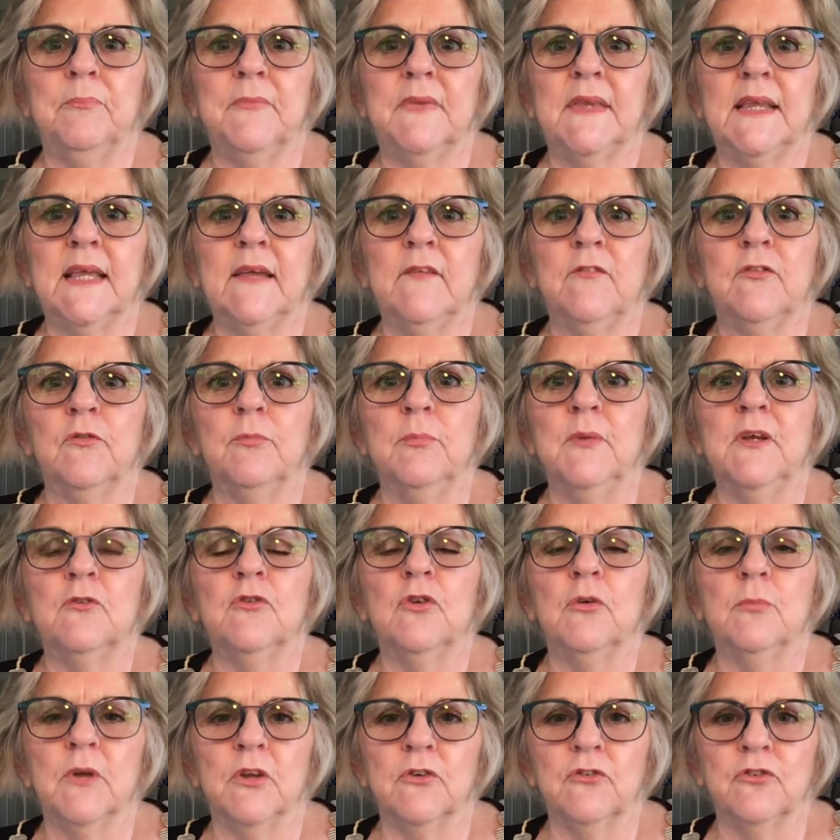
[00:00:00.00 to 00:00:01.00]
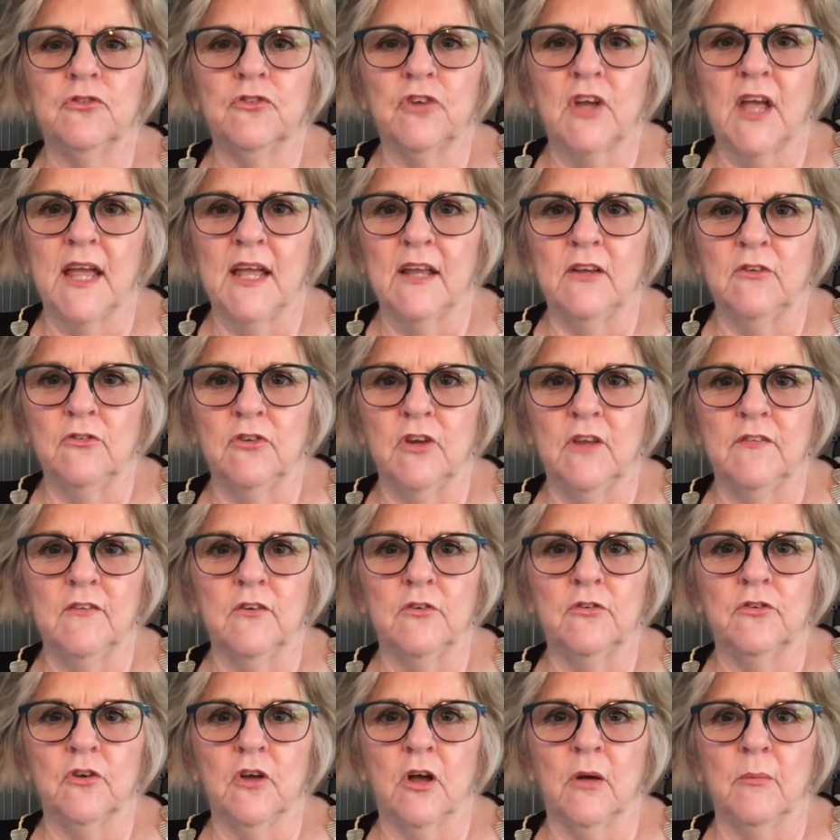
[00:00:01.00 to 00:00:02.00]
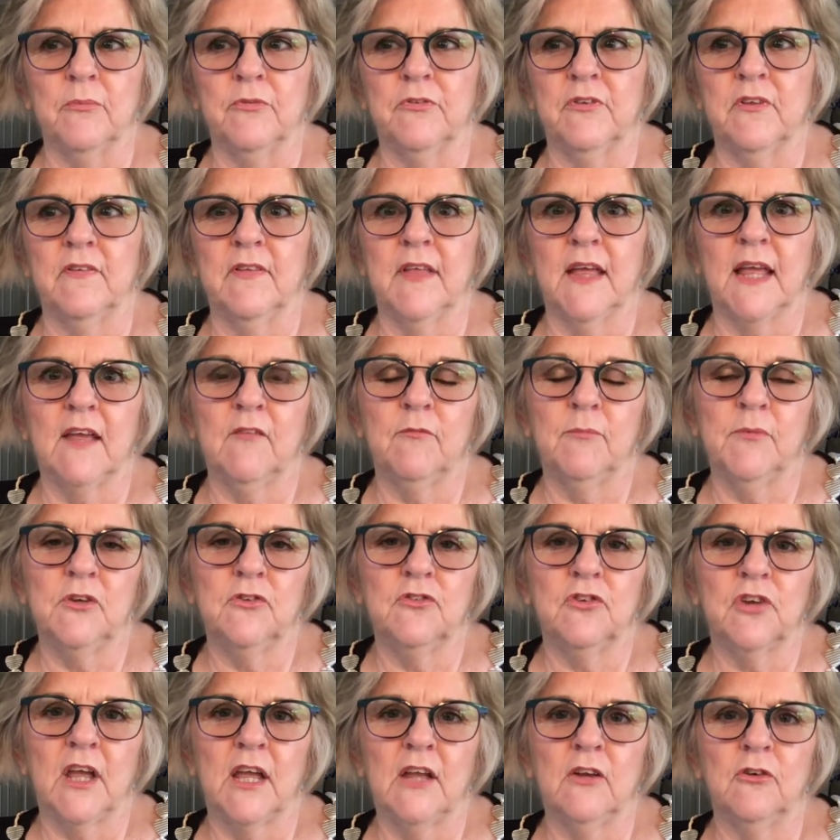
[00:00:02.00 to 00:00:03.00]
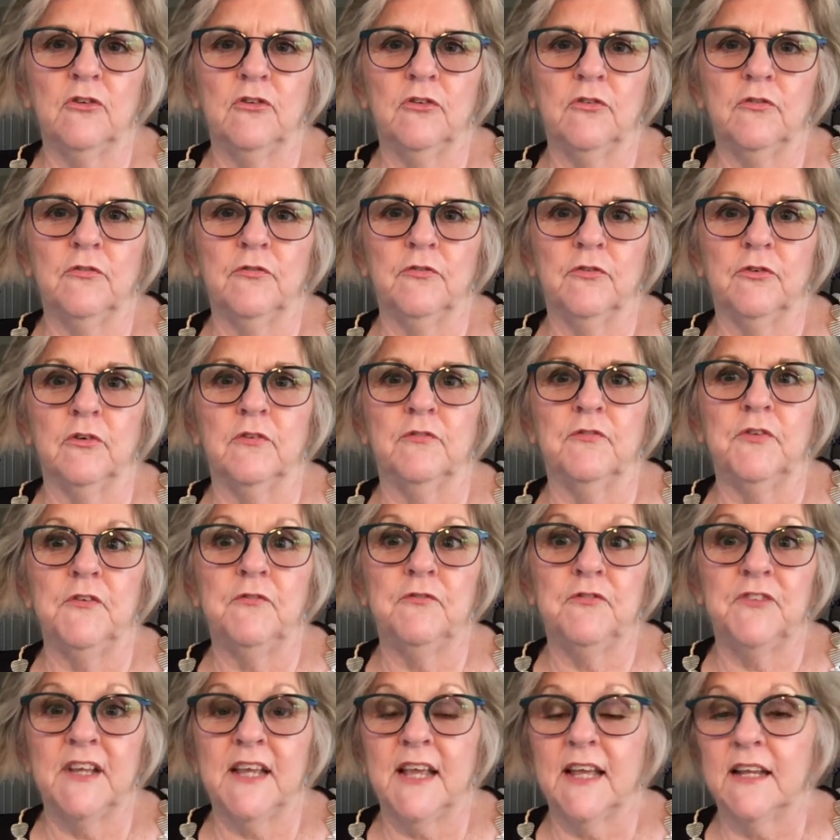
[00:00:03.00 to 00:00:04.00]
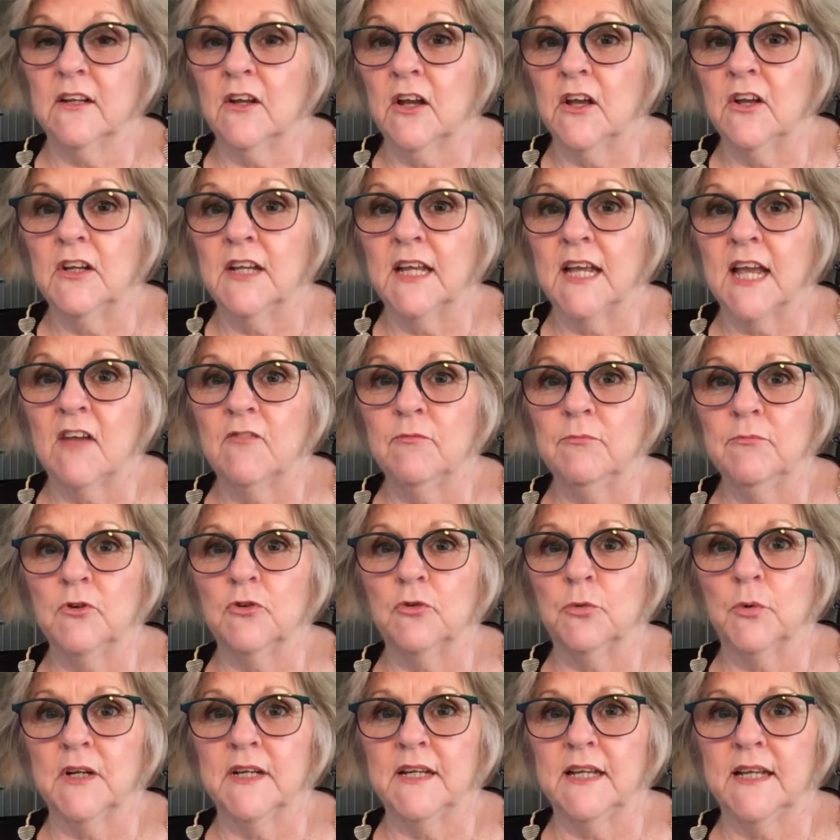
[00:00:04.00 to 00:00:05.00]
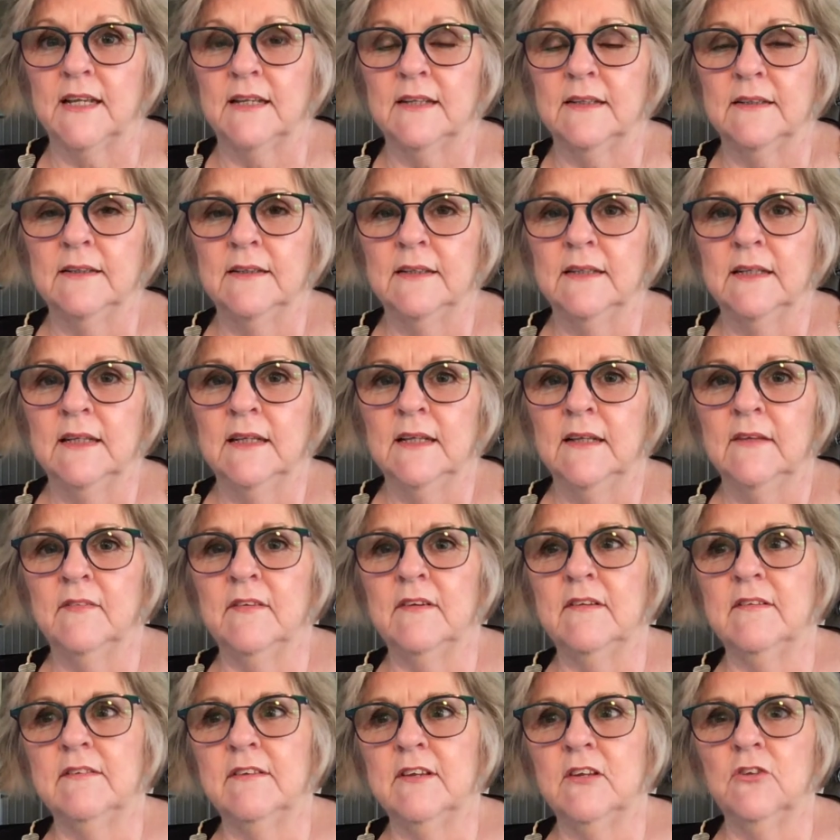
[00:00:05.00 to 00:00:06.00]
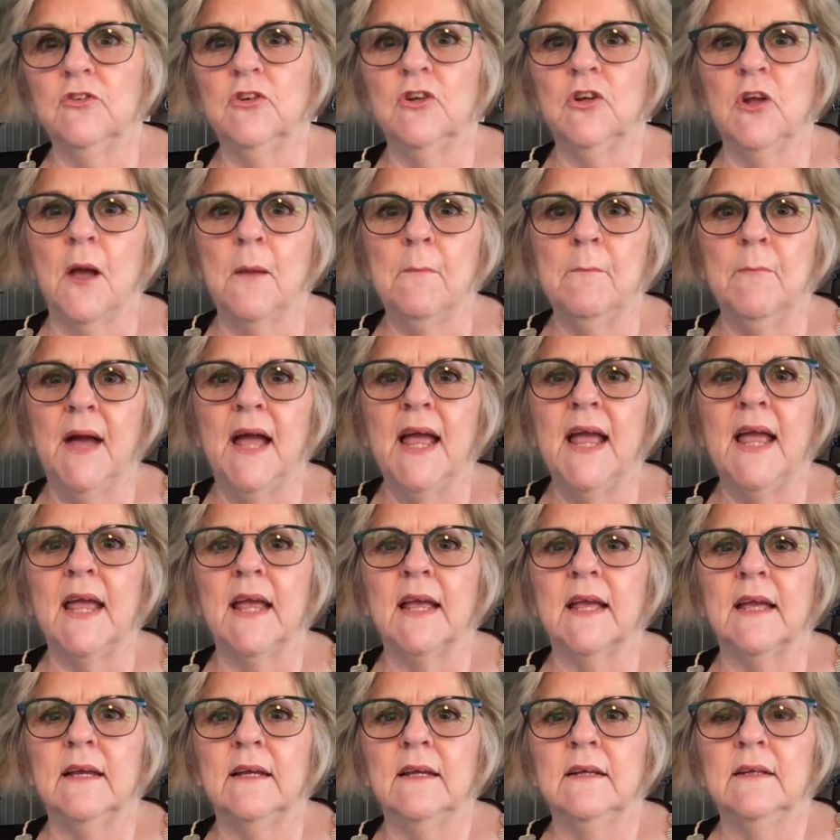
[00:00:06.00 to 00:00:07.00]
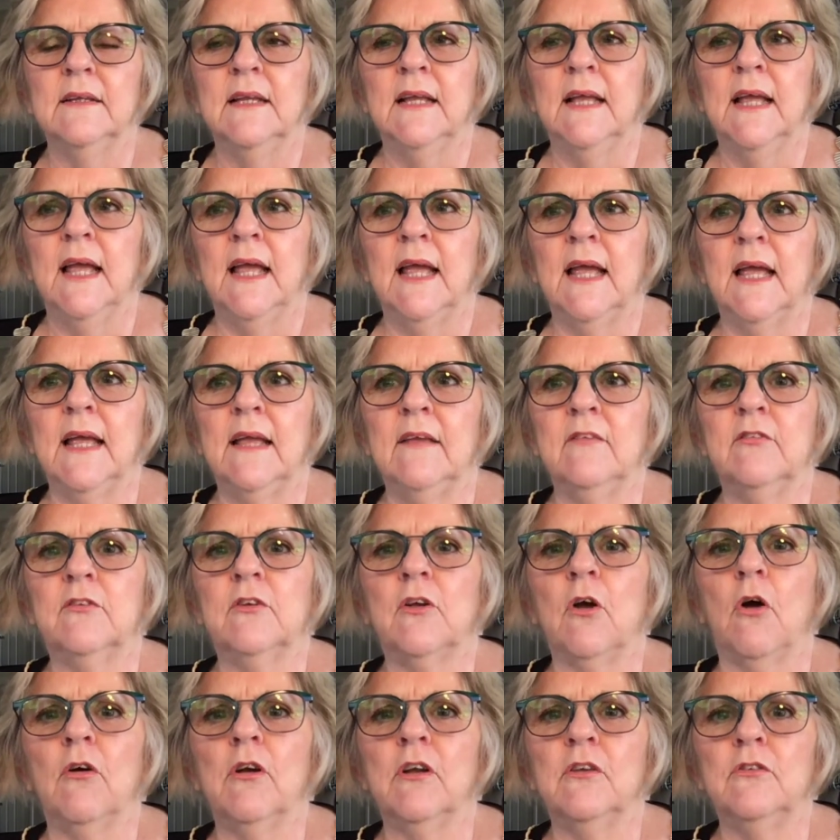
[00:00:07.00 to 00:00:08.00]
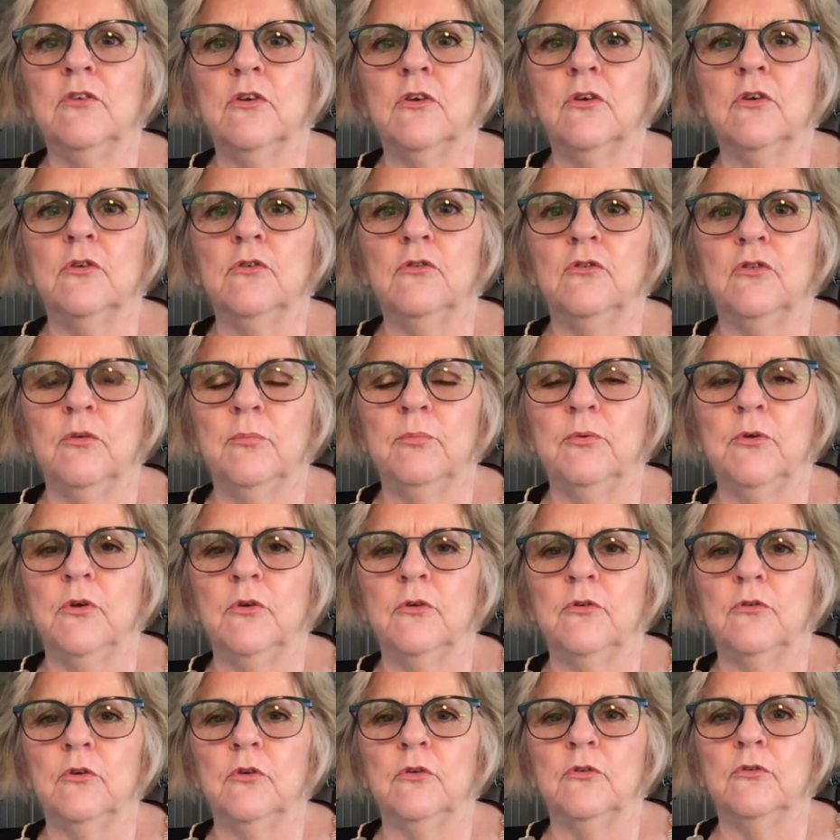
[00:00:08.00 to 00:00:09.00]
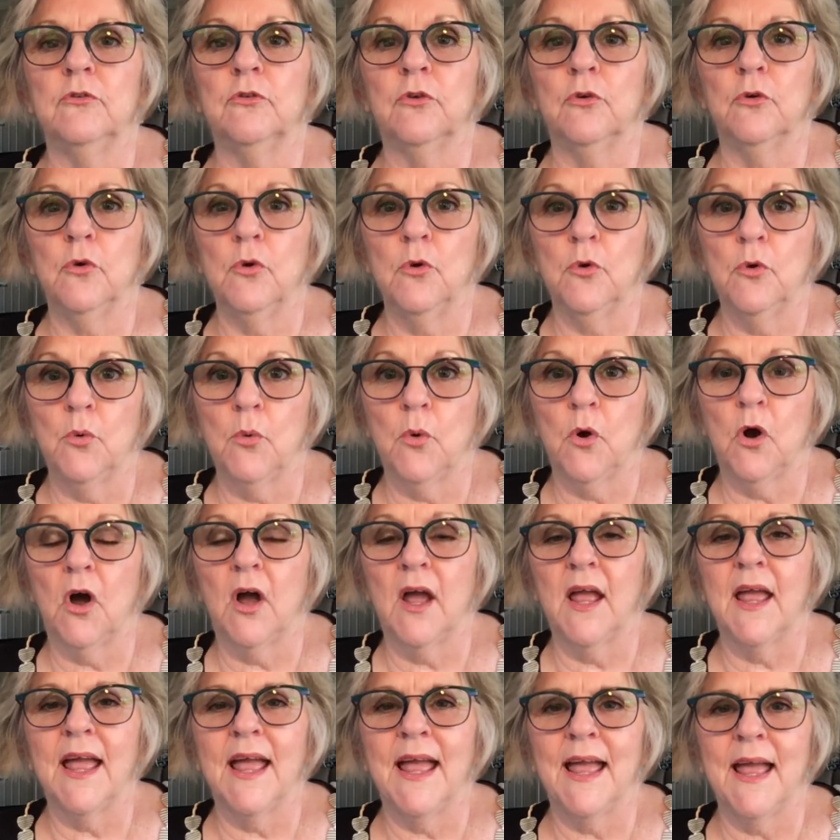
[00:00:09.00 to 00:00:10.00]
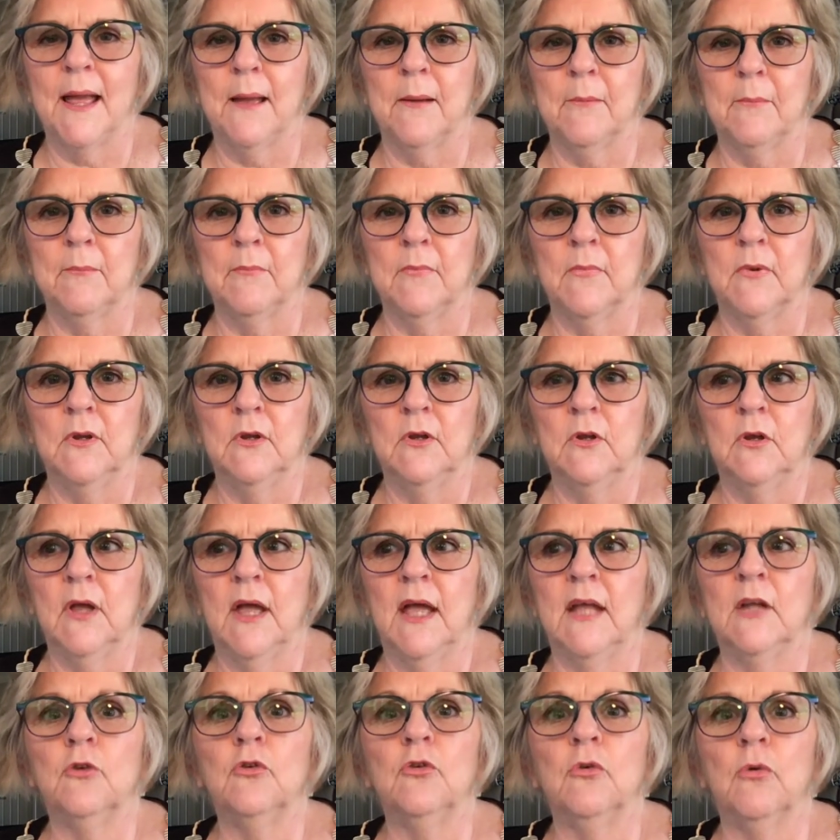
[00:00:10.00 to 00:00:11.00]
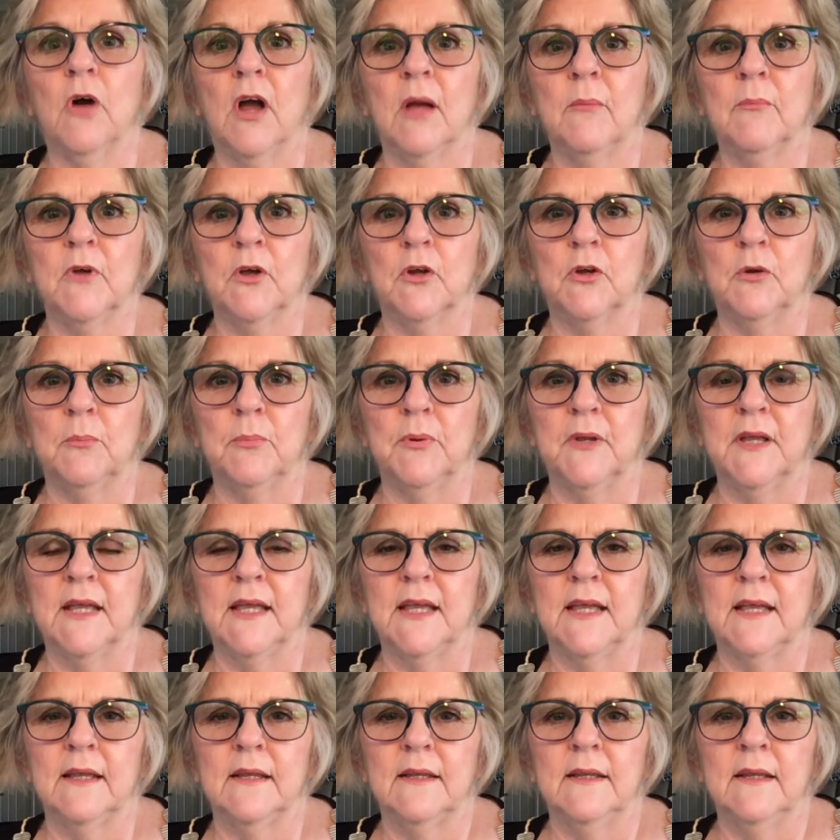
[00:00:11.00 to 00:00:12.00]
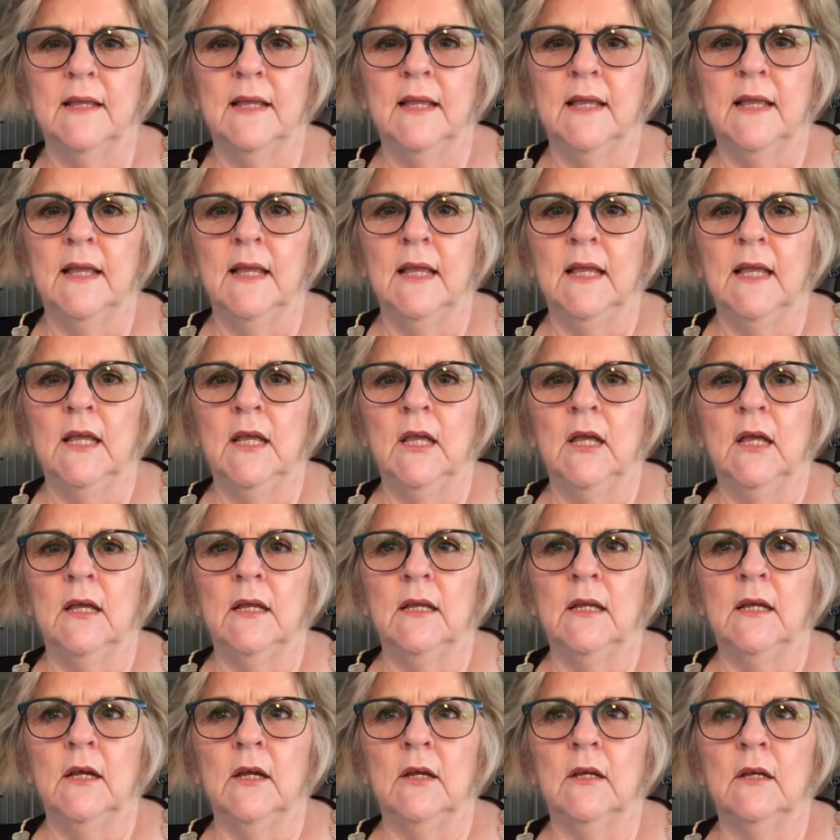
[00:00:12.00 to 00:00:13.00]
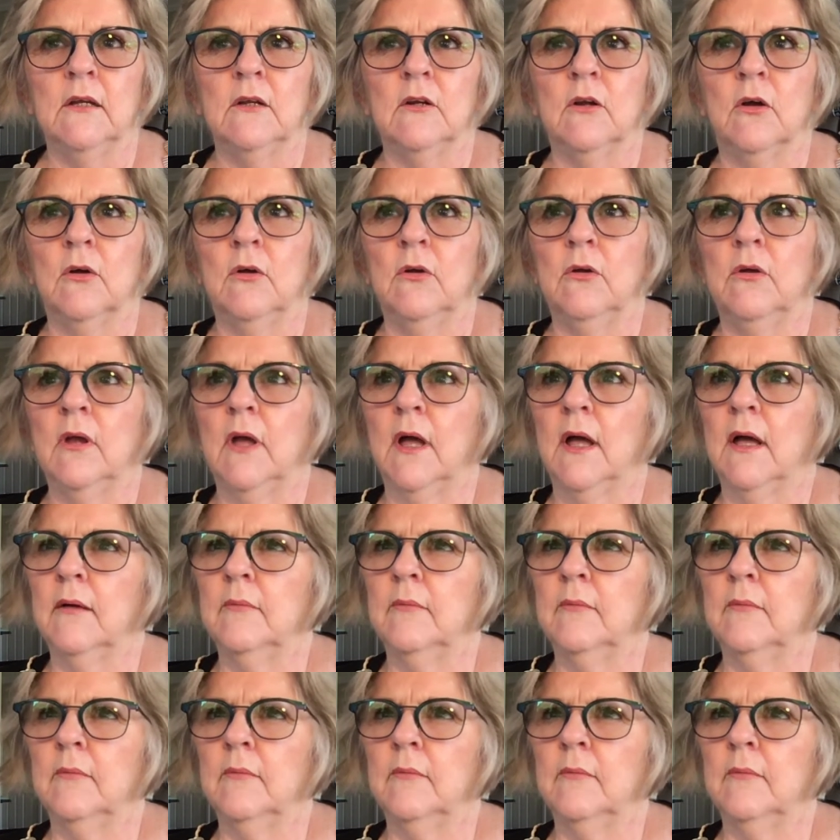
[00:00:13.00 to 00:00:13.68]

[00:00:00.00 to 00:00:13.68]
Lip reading: gives me too much change in the shop. So they give me change for a 50 and I only gave them a 20. The decision I make is going to contribute to who I am and who I'm going to be. Maybe